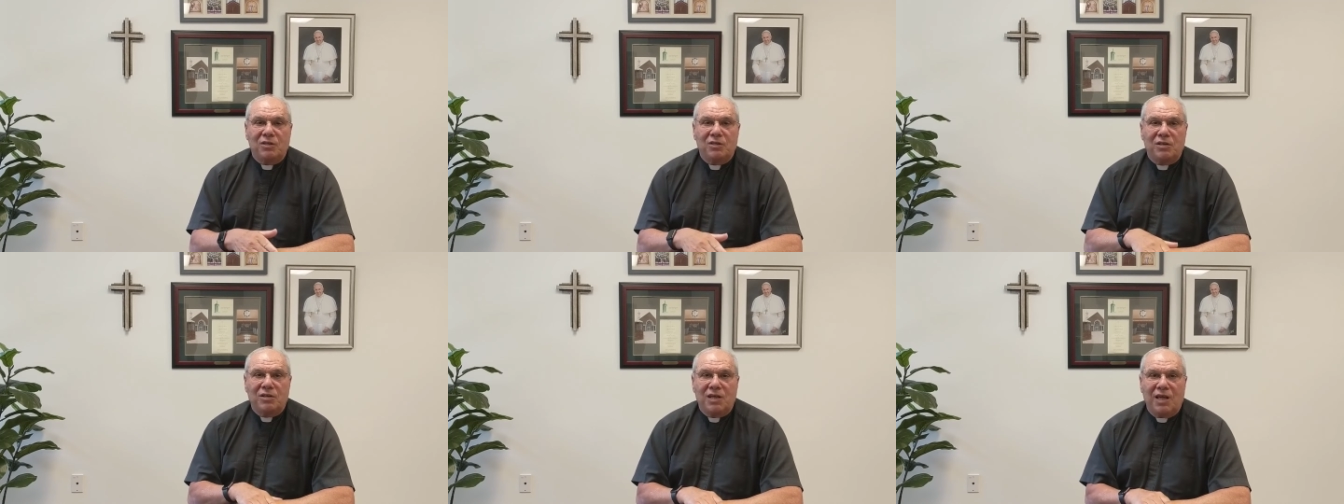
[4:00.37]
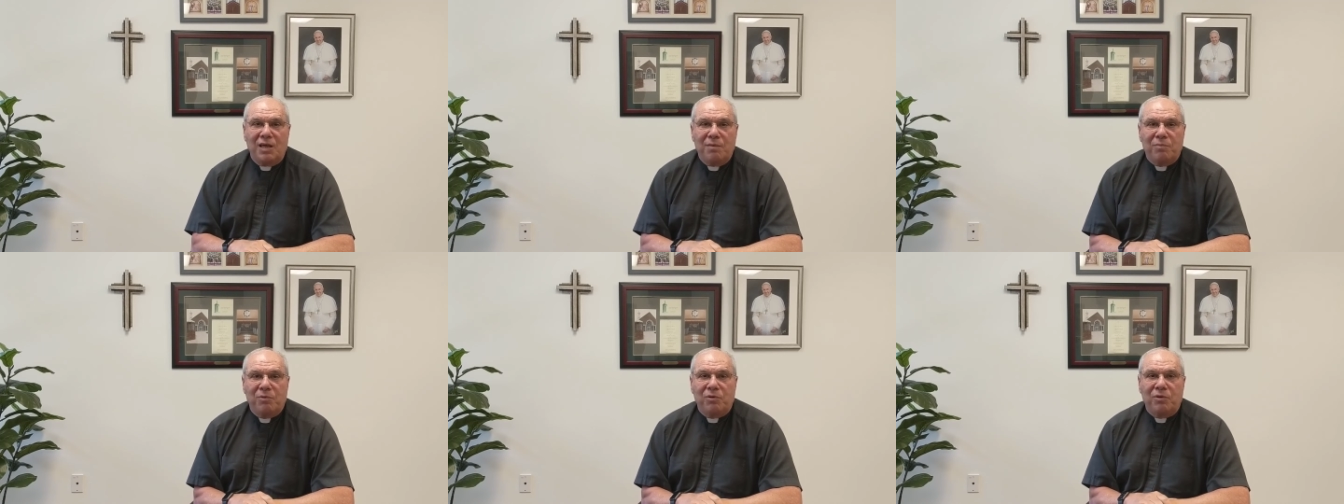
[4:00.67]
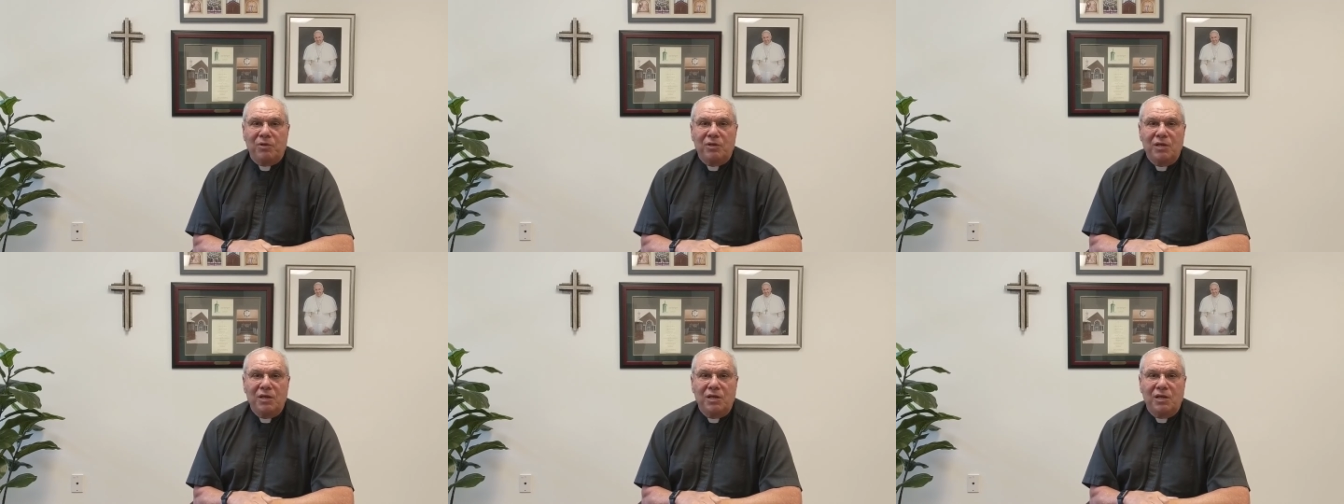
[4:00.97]
on the
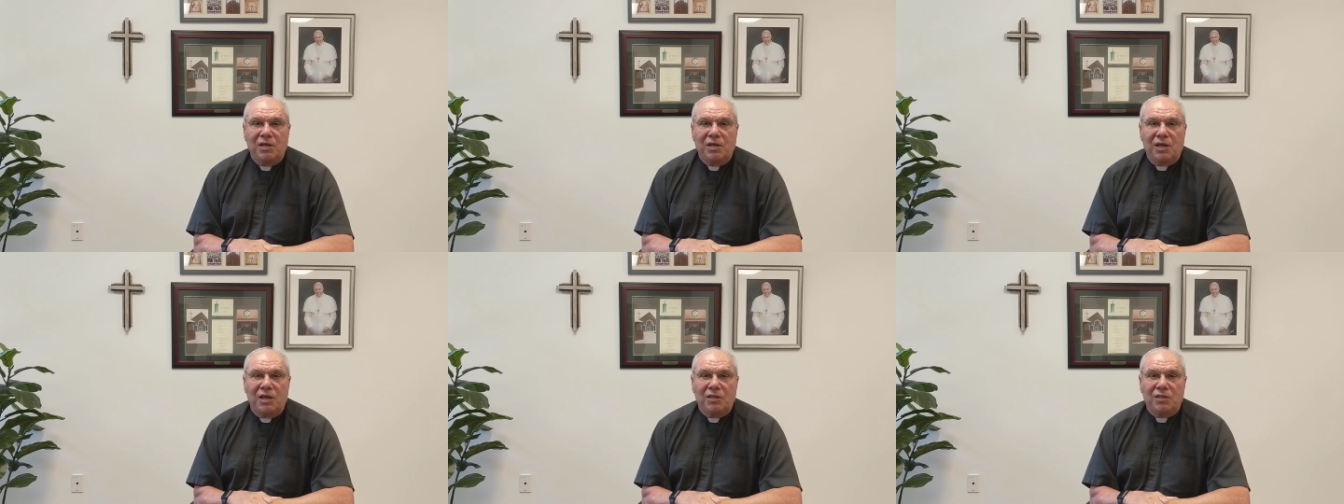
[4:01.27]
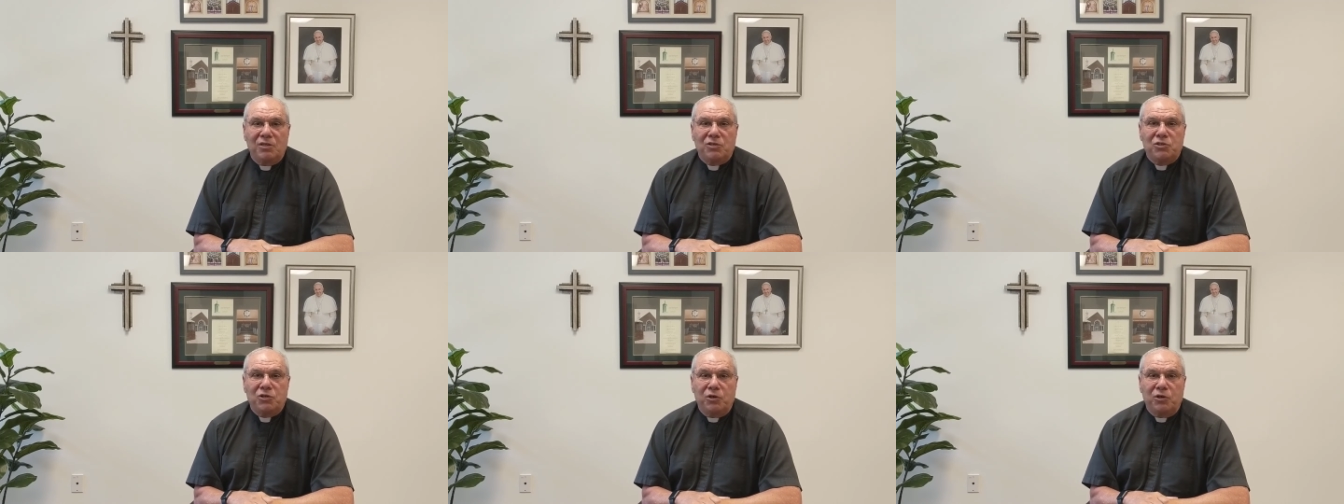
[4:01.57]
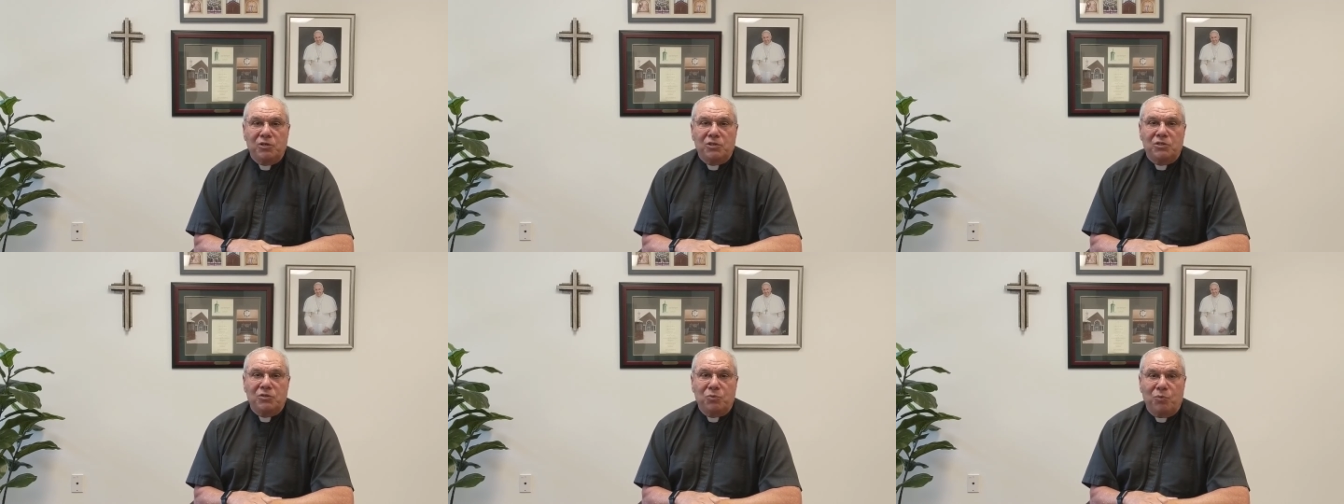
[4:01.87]
table, and the
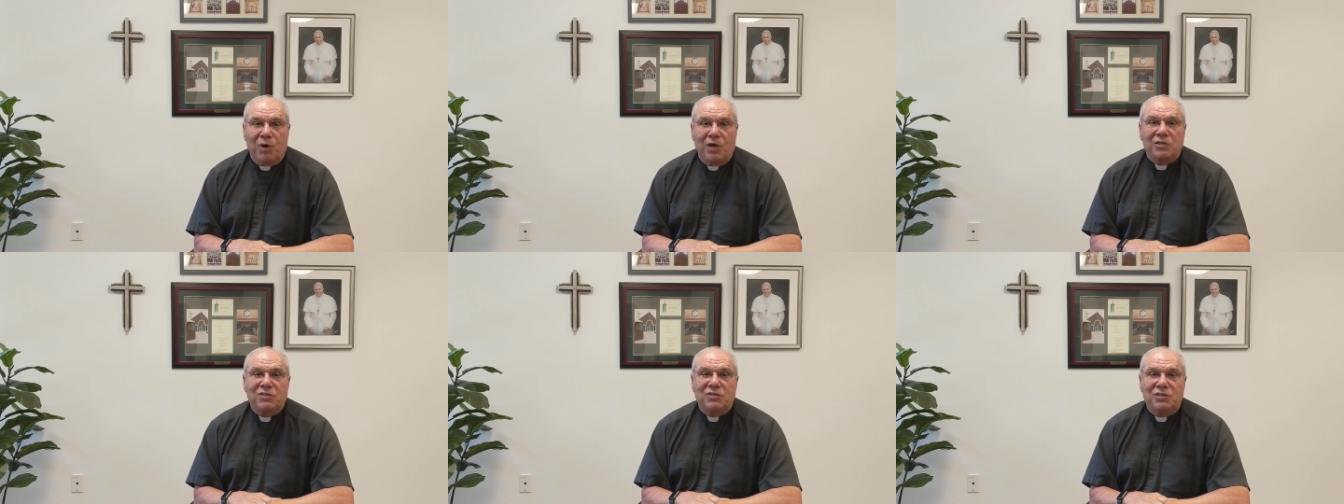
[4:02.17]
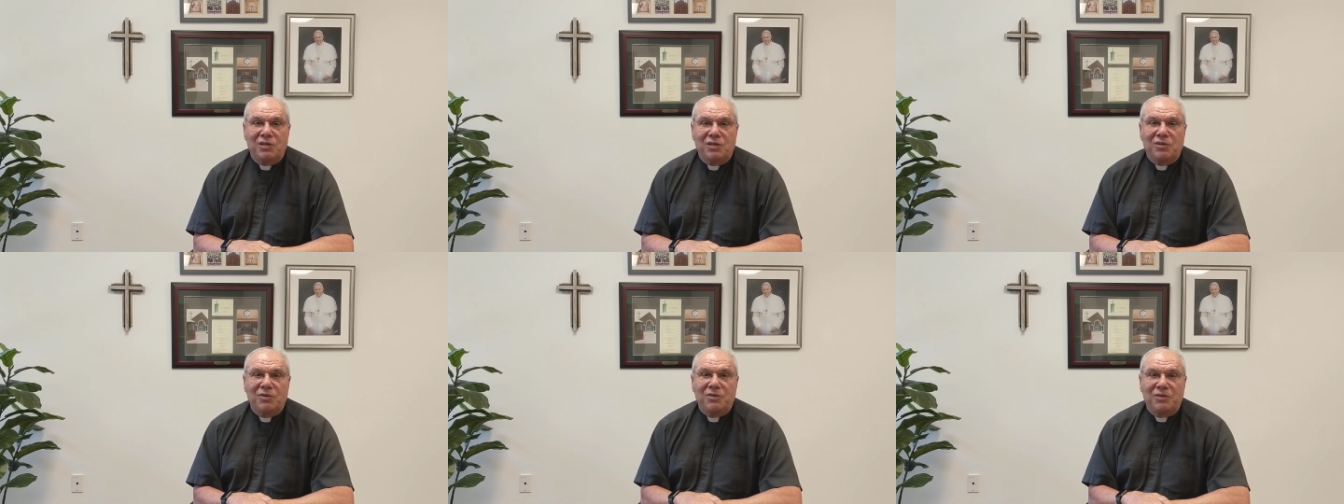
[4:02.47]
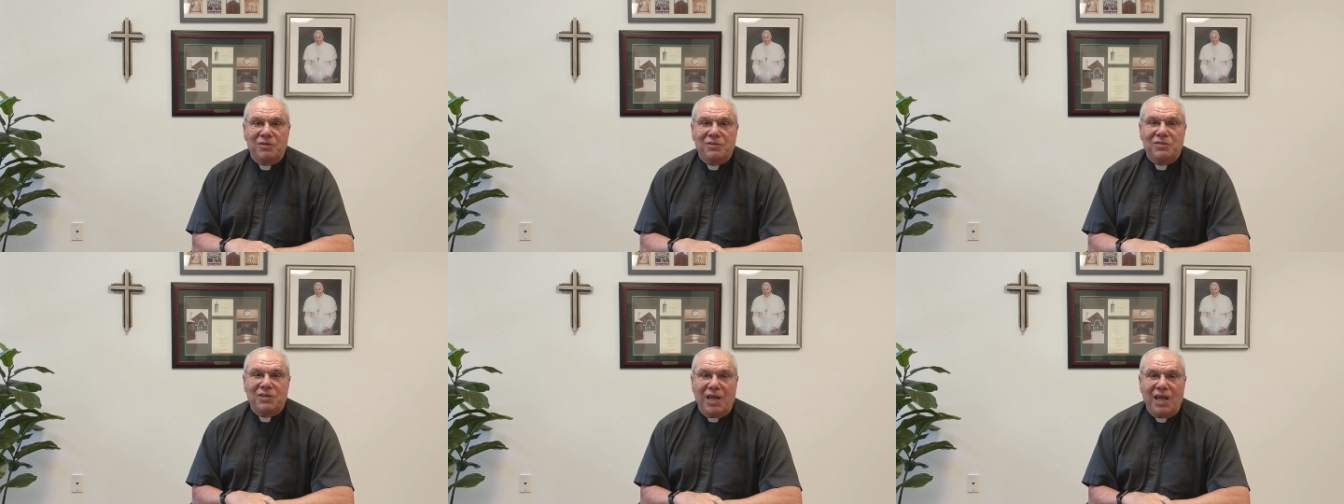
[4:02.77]
church wants to do
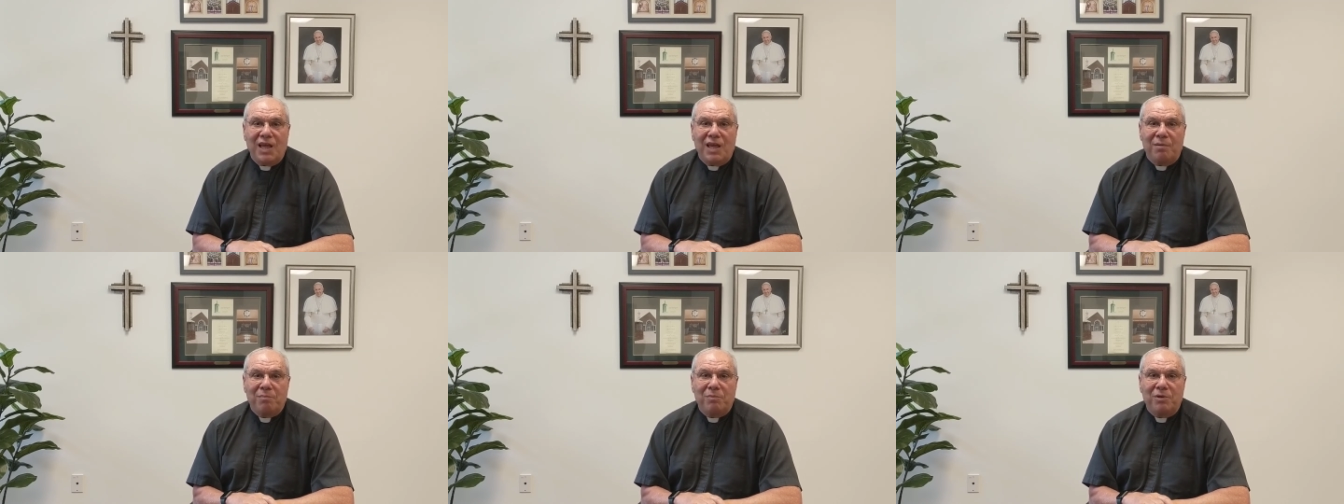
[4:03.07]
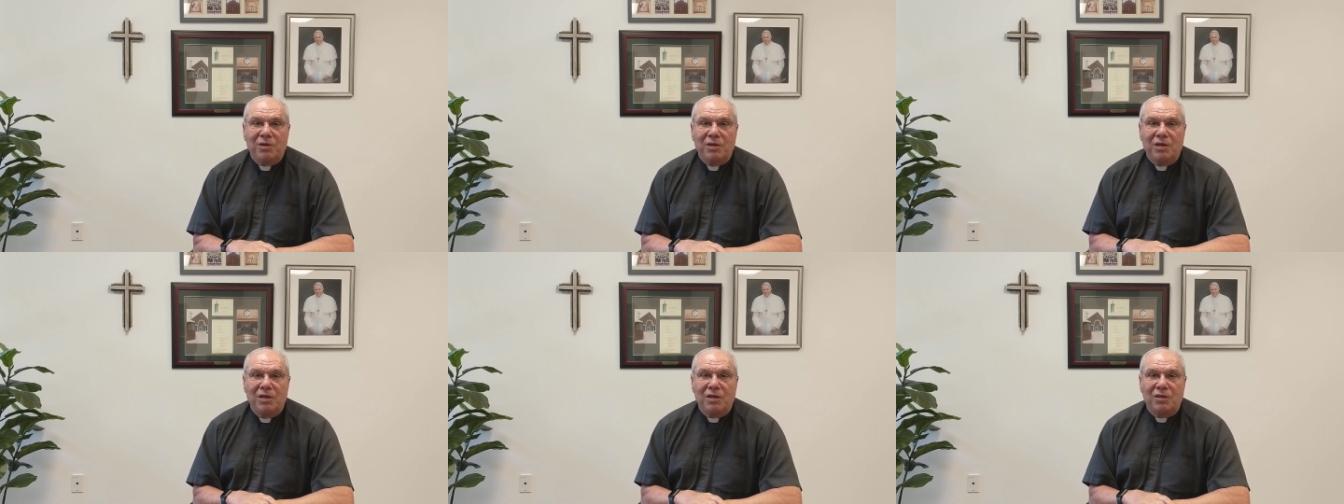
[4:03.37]
the same,